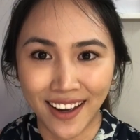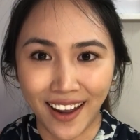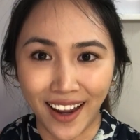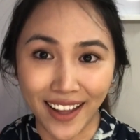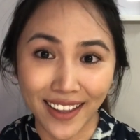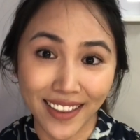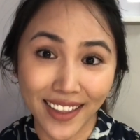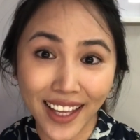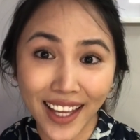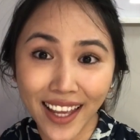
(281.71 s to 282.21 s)
I
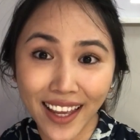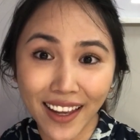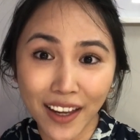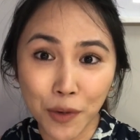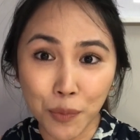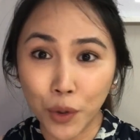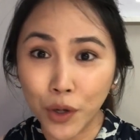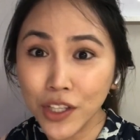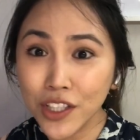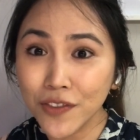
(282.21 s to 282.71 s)
think
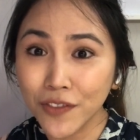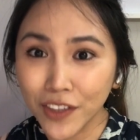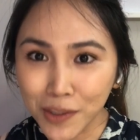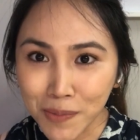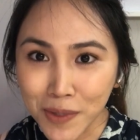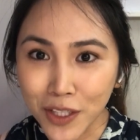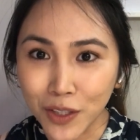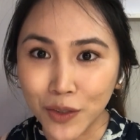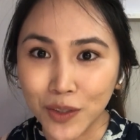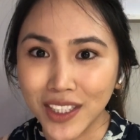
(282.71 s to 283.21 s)
most
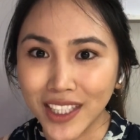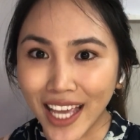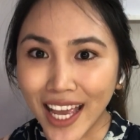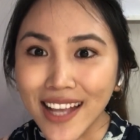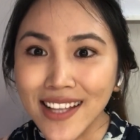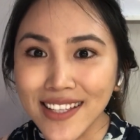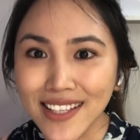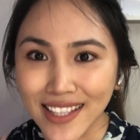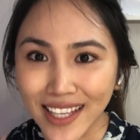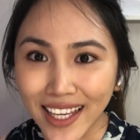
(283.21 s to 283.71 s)
Filipinos
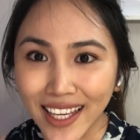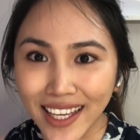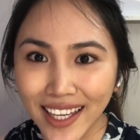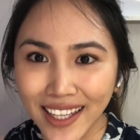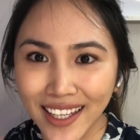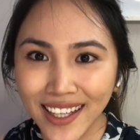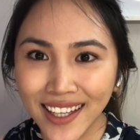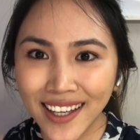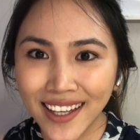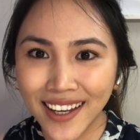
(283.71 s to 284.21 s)
can
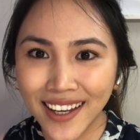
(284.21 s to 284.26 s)
sing.